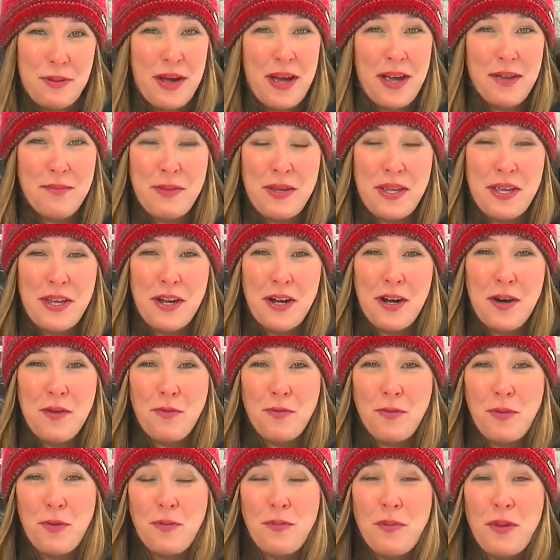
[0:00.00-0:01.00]
behind me here
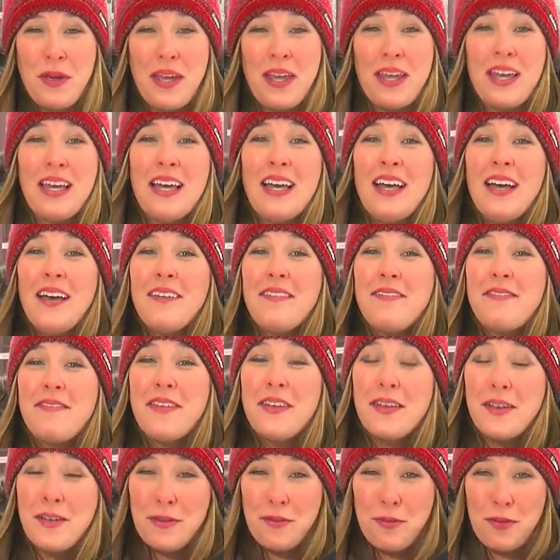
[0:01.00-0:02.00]
will be
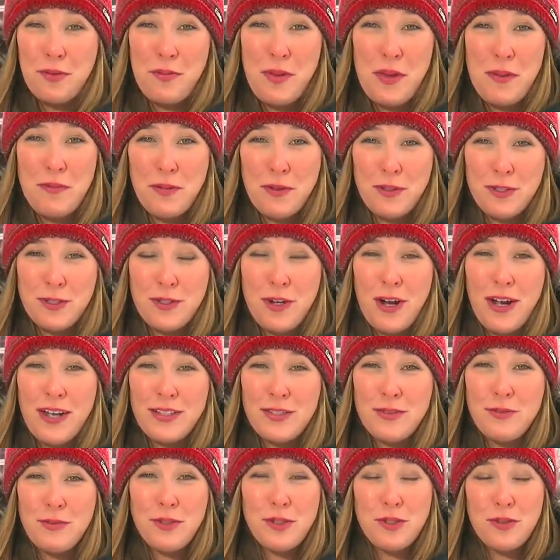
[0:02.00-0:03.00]
filled with people
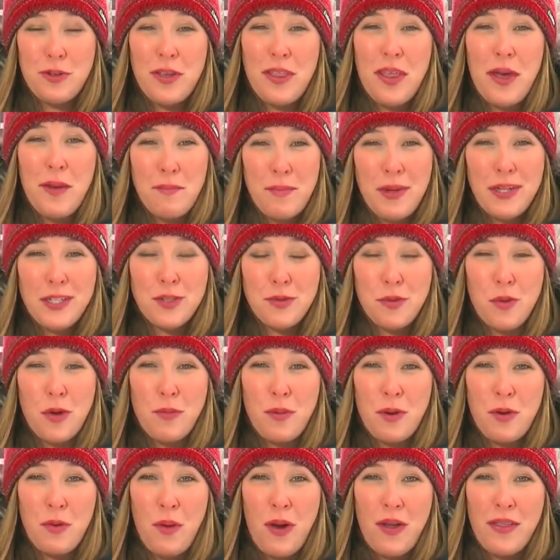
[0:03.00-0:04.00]
trying to enjoy that much
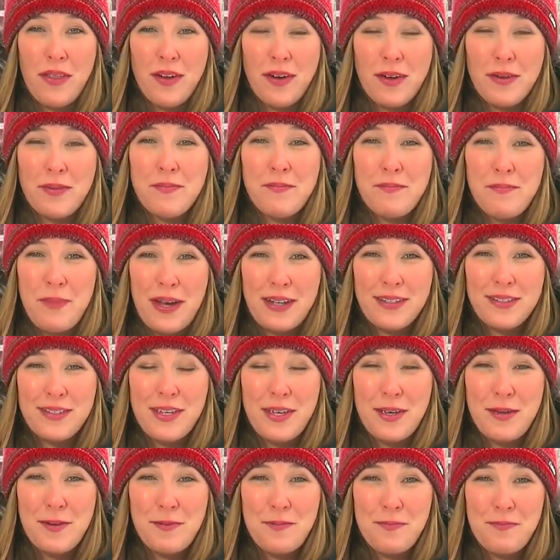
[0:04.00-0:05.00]
warmer weather. Back
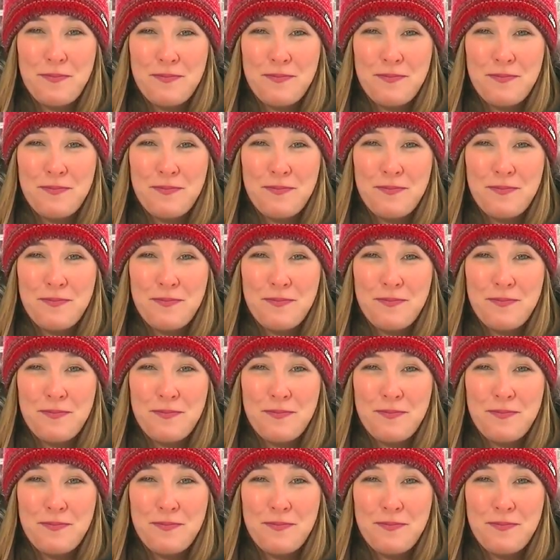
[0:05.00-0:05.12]
to you.